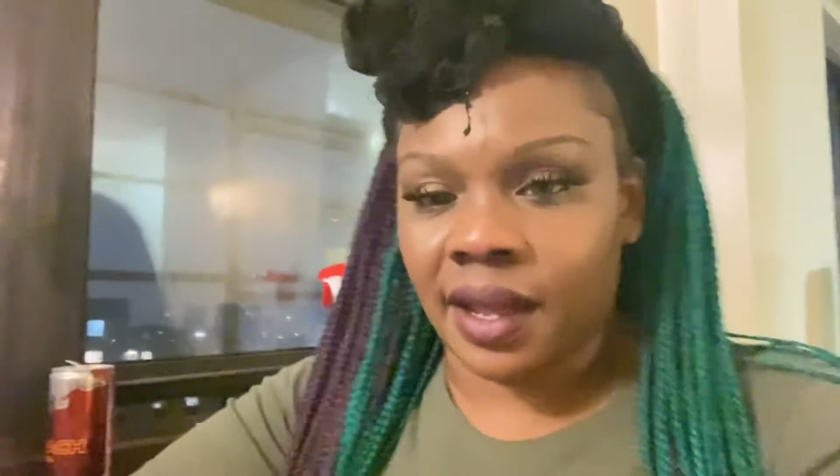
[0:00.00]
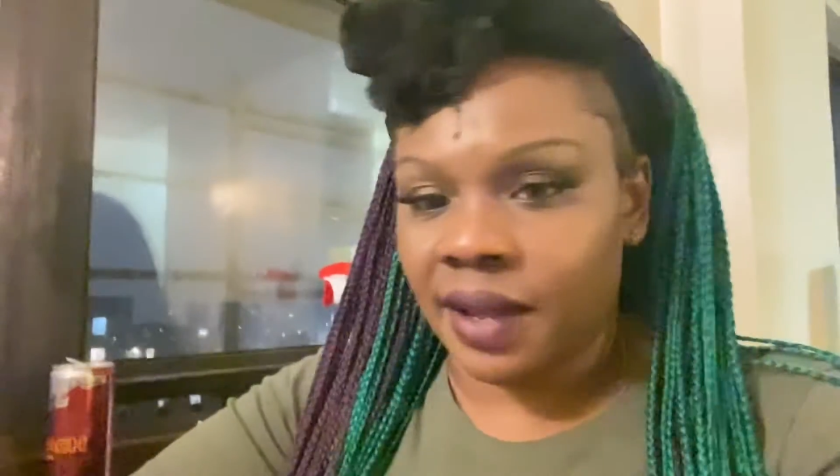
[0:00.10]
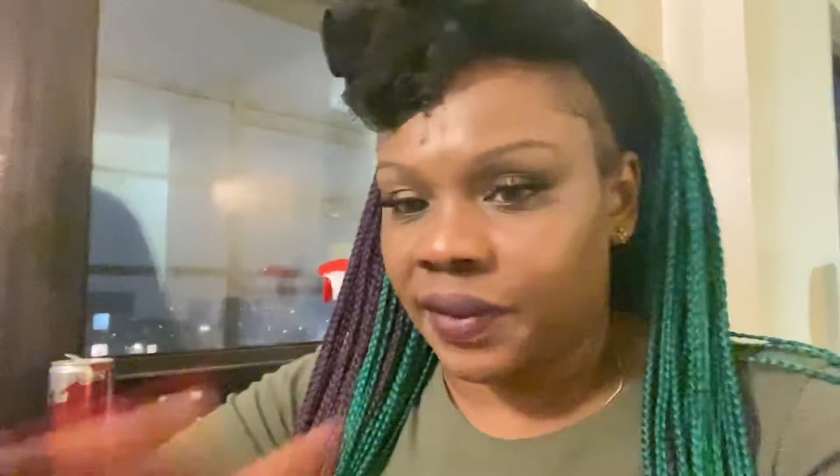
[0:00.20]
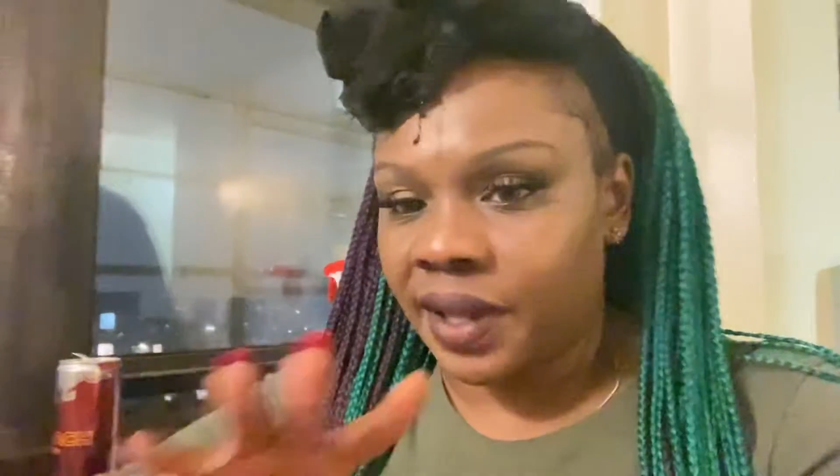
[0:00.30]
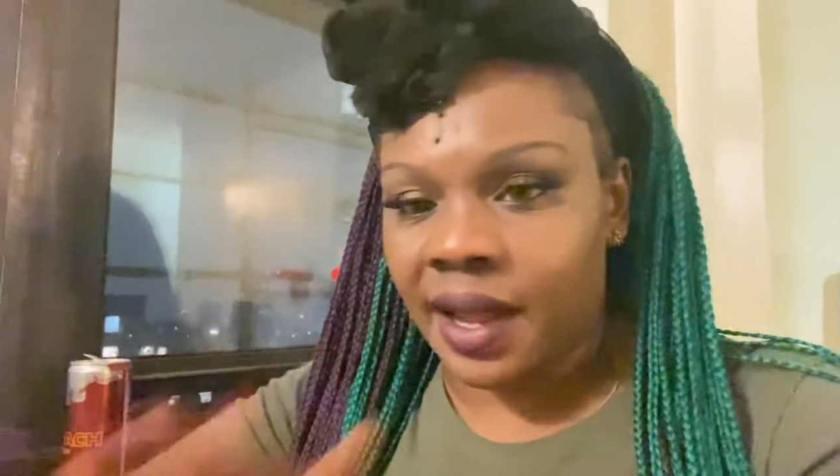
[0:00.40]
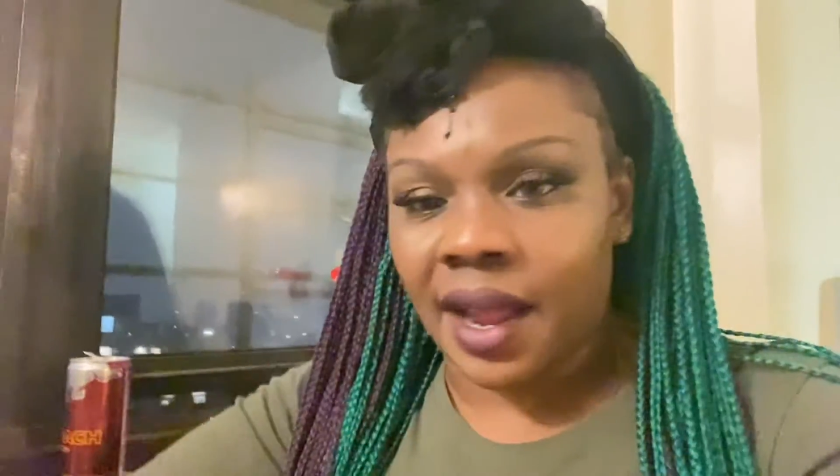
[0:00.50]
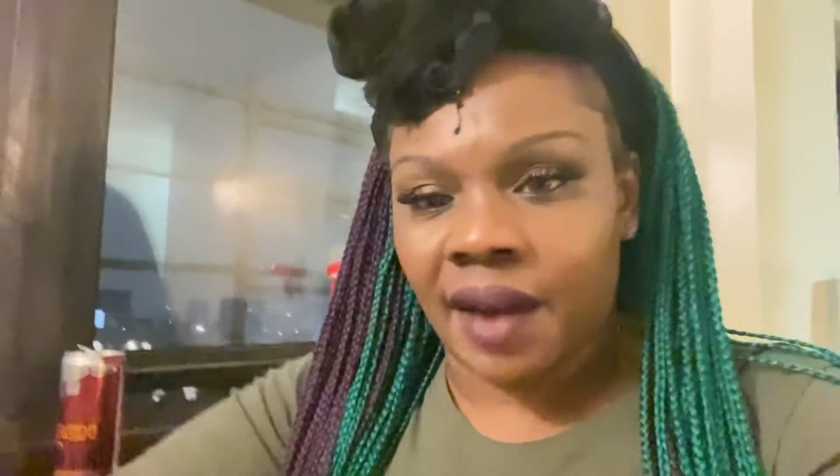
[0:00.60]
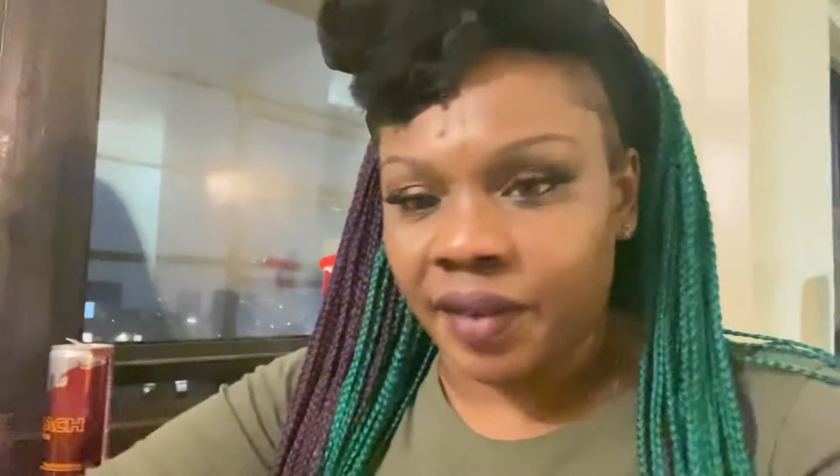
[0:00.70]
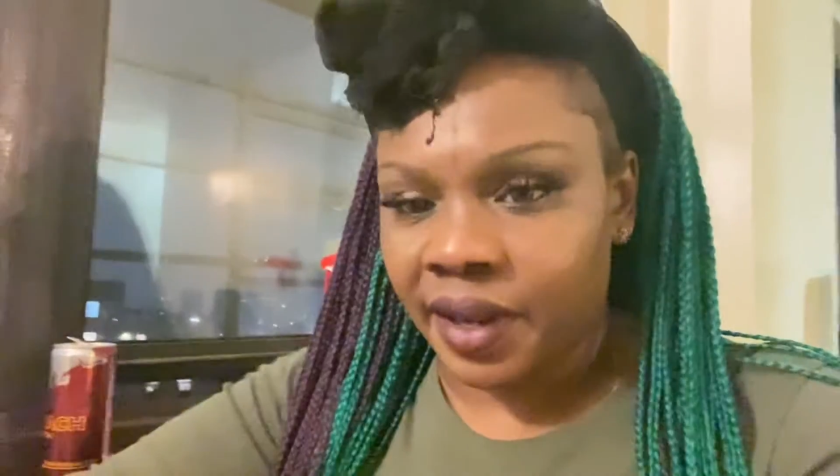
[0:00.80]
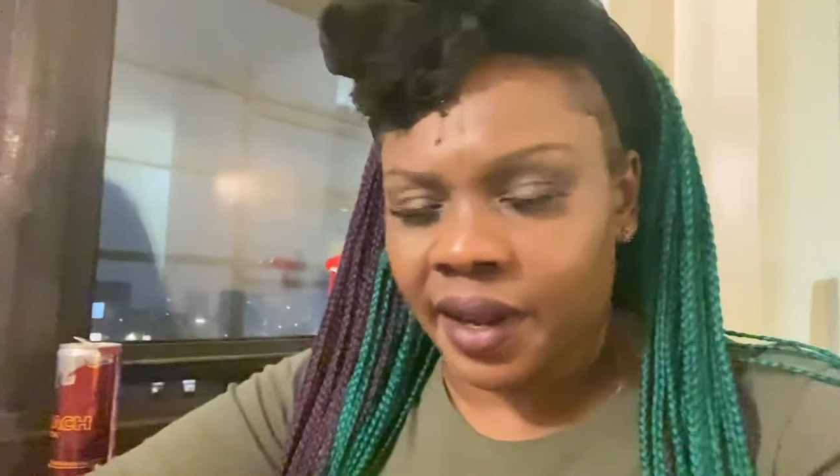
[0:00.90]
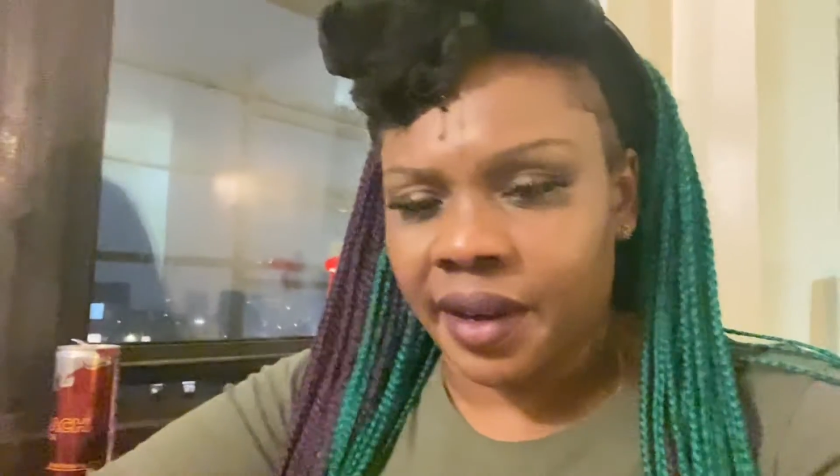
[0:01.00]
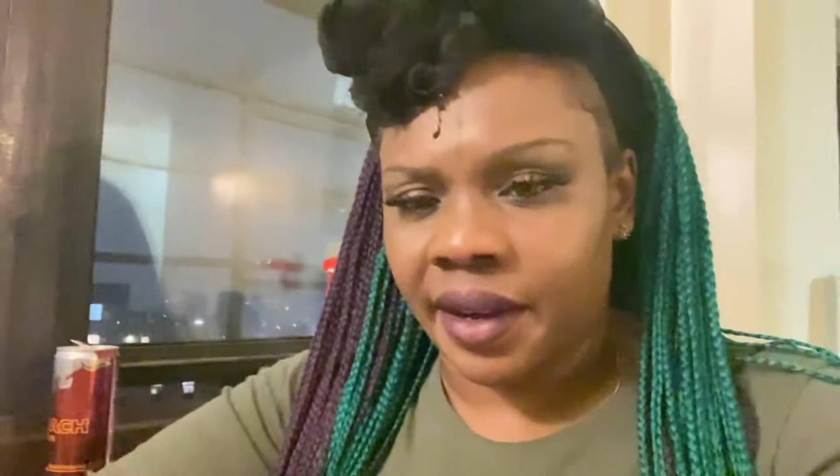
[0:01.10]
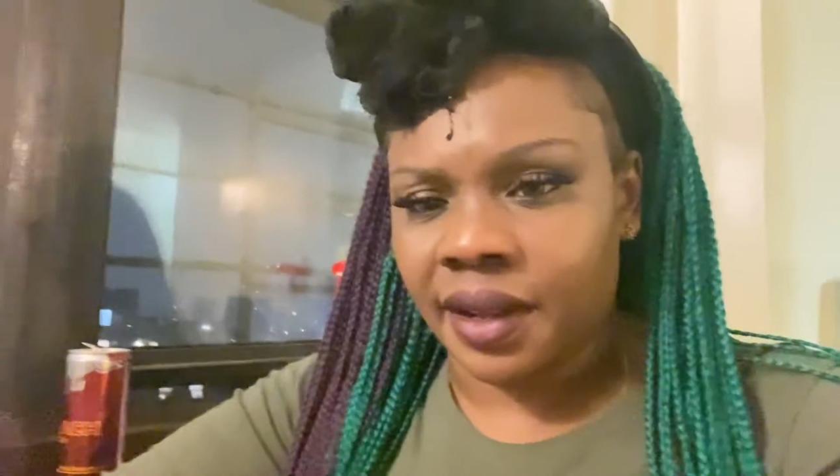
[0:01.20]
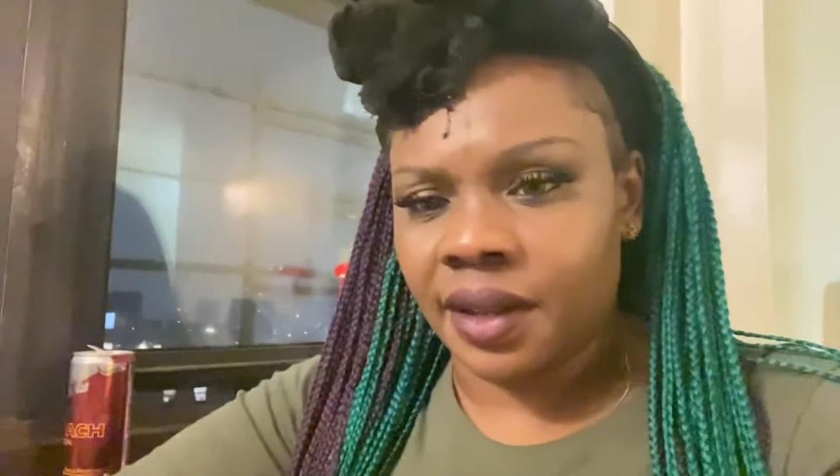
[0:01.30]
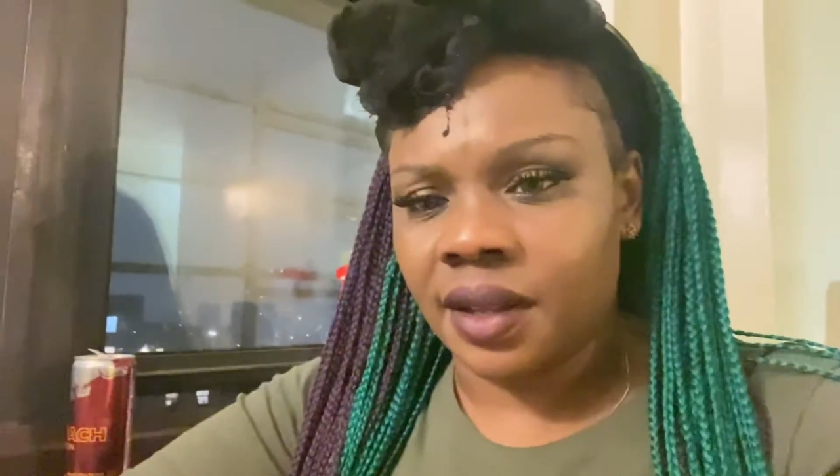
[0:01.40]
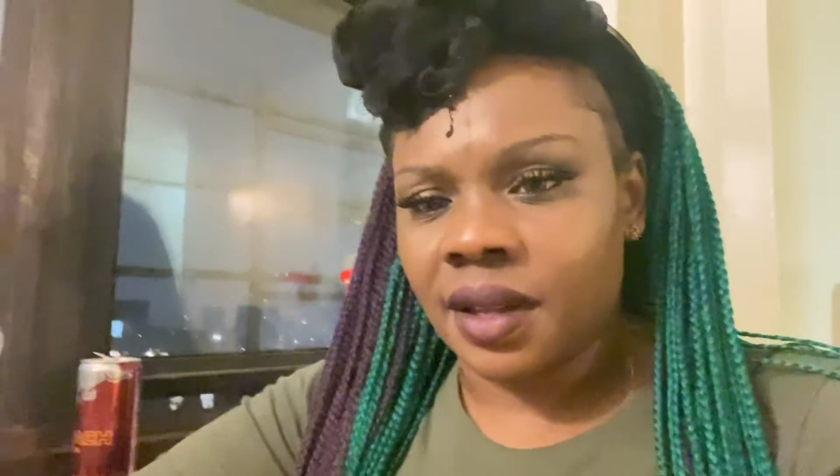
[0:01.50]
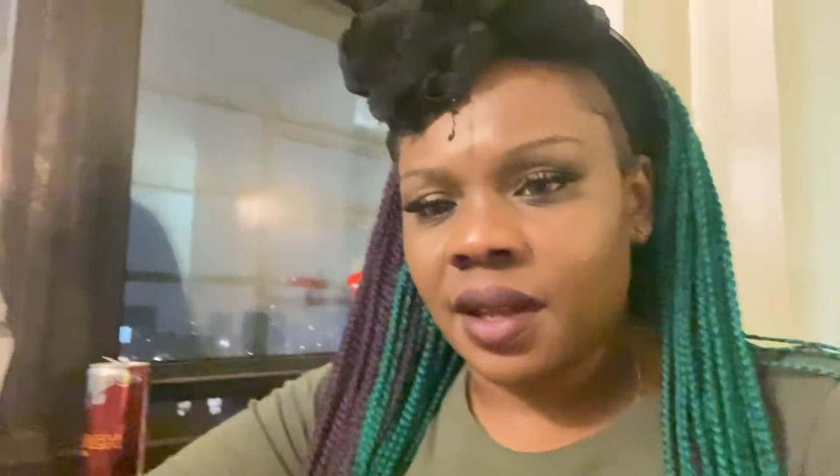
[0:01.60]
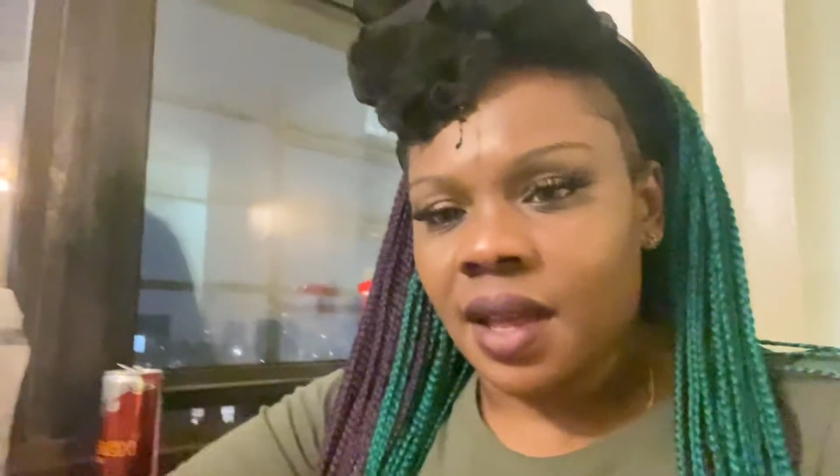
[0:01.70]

and gifted in every area.